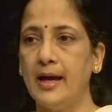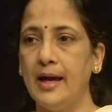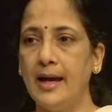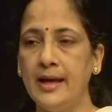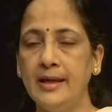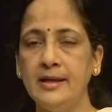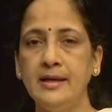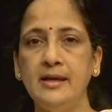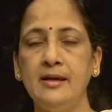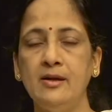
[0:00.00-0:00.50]

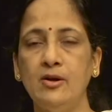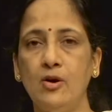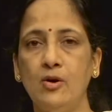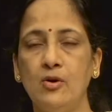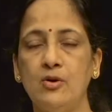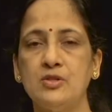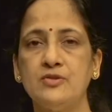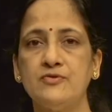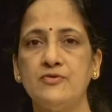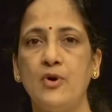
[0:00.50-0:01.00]
Any
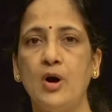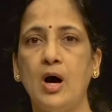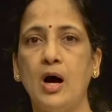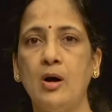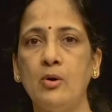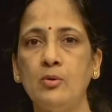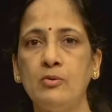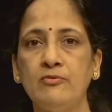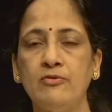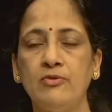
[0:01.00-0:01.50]
cause for
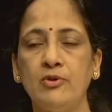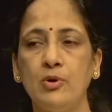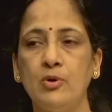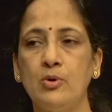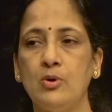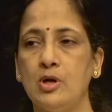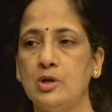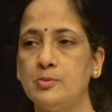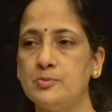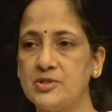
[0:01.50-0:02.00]

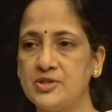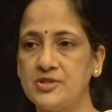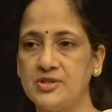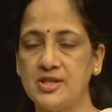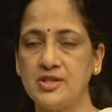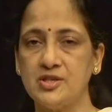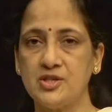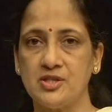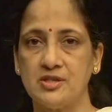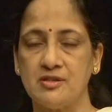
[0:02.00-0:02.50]
outflow
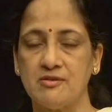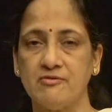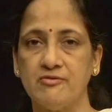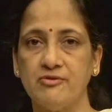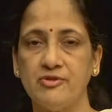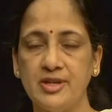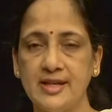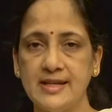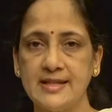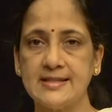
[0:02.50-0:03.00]
obstruction,
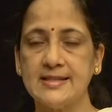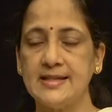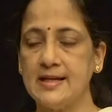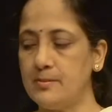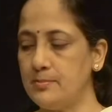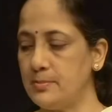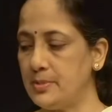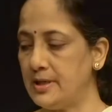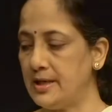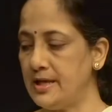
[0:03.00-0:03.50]
for
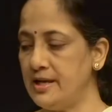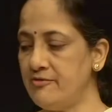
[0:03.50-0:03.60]
example,